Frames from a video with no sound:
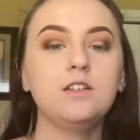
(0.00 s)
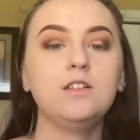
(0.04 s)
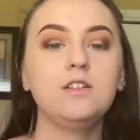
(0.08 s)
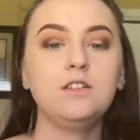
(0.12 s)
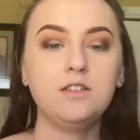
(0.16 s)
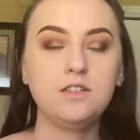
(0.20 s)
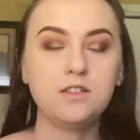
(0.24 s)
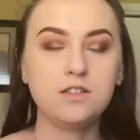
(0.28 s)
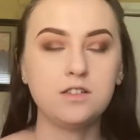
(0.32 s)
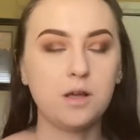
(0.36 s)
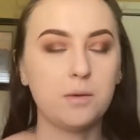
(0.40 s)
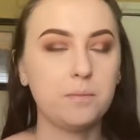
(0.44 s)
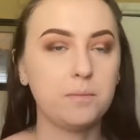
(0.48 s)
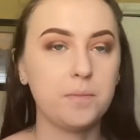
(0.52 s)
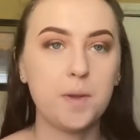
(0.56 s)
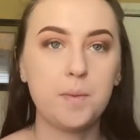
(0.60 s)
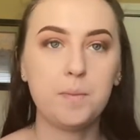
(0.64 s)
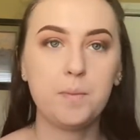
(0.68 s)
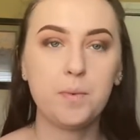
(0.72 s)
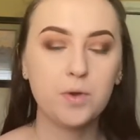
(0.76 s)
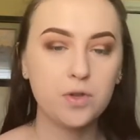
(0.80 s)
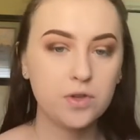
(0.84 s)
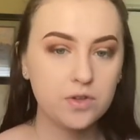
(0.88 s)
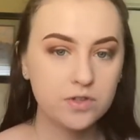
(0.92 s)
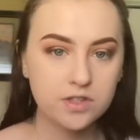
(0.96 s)
Some
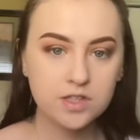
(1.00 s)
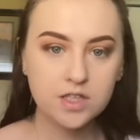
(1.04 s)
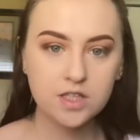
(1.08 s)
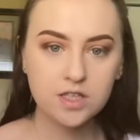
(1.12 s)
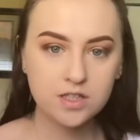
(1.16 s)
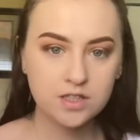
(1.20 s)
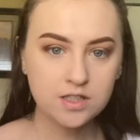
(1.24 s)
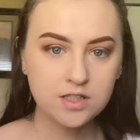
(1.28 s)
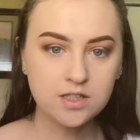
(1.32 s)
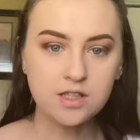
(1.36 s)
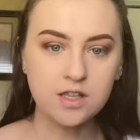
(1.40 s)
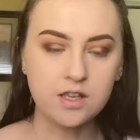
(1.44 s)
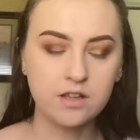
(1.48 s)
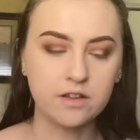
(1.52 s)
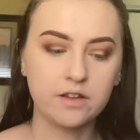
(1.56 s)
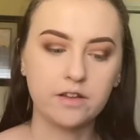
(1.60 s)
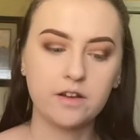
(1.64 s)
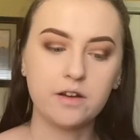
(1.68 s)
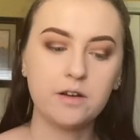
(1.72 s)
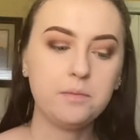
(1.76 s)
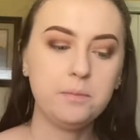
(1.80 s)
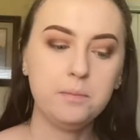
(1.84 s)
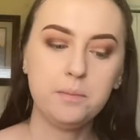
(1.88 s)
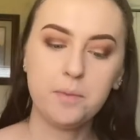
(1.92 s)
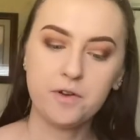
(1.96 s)
people use
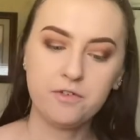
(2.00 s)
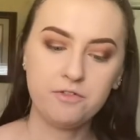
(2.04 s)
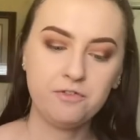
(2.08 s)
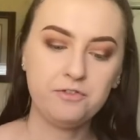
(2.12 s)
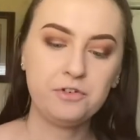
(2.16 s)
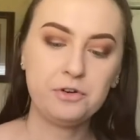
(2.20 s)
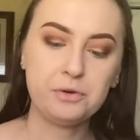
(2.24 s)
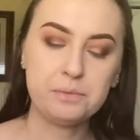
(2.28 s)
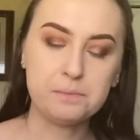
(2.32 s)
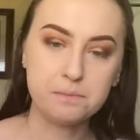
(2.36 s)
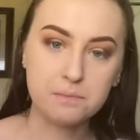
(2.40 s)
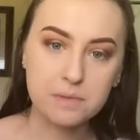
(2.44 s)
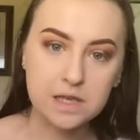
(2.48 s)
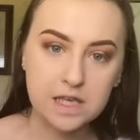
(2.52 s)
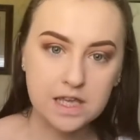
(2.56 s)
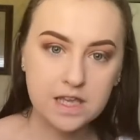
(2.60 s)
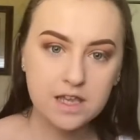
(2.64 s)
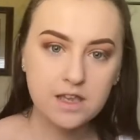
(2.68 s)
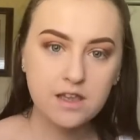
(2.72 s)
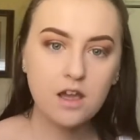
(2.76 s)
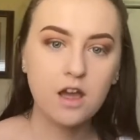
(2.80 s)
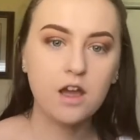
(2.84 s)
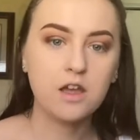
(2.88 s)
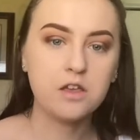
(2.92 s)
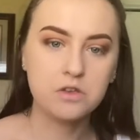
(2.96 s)
concealer, but for
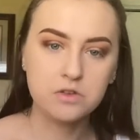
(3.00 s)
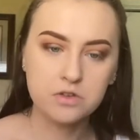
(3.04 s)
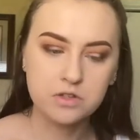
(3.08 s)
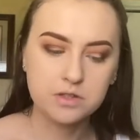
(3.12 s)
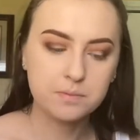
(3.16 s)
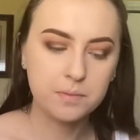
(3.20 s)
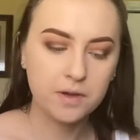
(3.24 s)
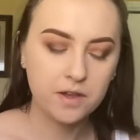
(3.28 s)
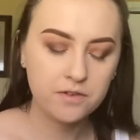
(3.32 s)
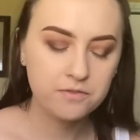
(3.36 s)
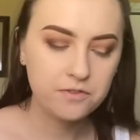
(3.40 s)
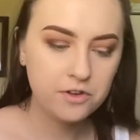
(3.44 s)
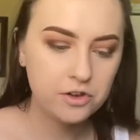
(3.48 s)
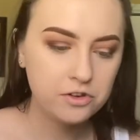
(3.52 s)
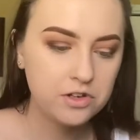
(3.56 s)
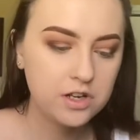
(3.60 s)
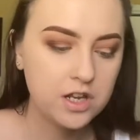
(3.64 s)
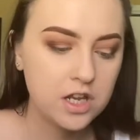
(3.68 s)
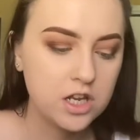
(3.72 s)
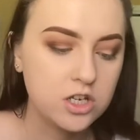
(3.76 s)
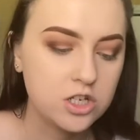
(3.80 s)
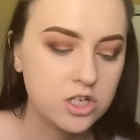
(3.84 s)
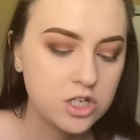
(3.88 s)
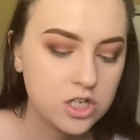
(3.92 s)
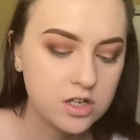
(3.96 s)
me, I use my
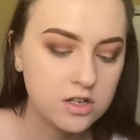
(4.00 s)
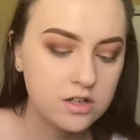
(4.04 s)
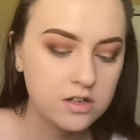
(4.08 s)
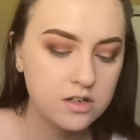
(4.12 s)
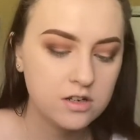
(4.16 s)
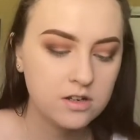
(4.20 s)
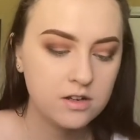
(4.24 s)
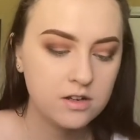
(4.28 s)
foundation